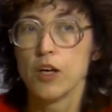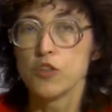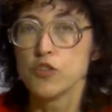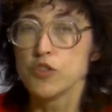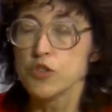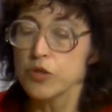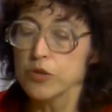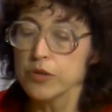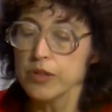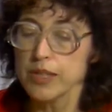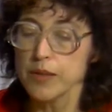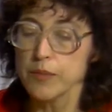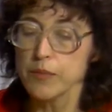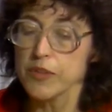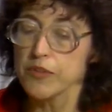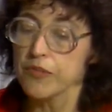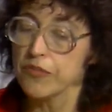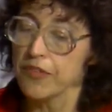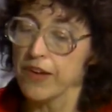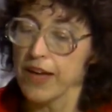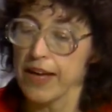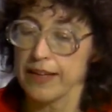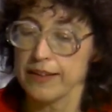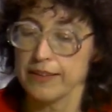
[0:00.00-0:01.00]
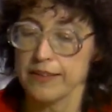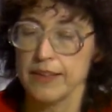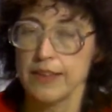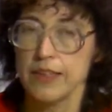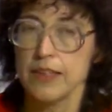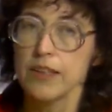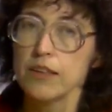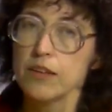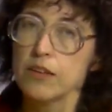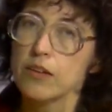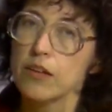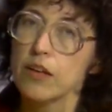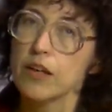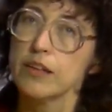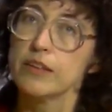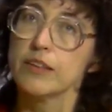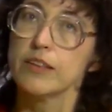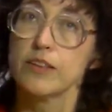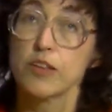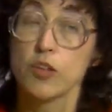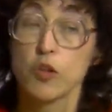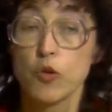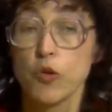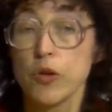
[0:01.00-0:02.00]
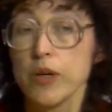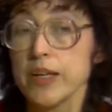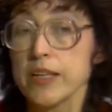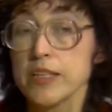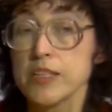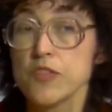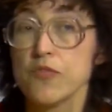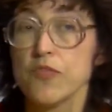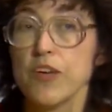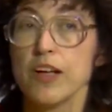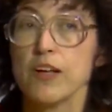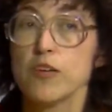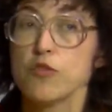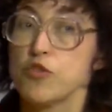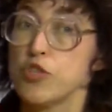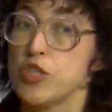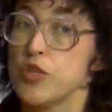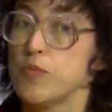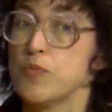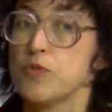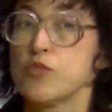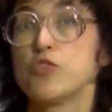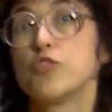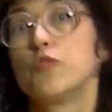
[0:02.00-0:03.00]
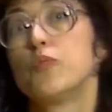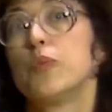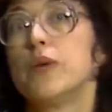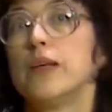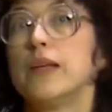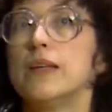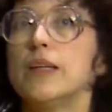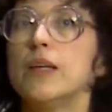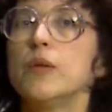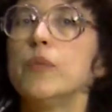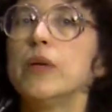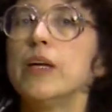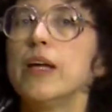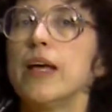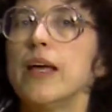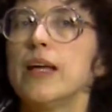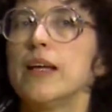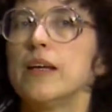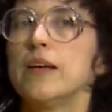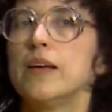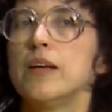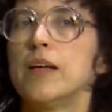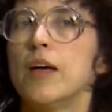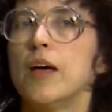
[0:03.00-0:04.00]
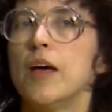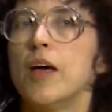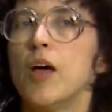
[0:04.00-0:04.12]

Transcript: to them the fact that he thought that the critics' fellowships should be eliminated